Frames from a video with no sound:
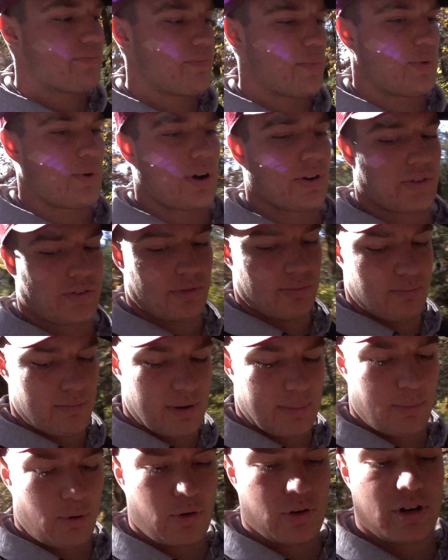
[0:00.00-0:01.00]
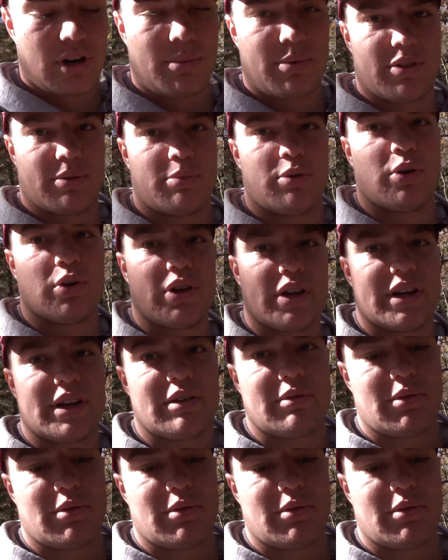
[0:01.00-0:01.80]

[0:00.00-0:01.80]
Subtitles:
we're also going to be pulling it up with a pulley.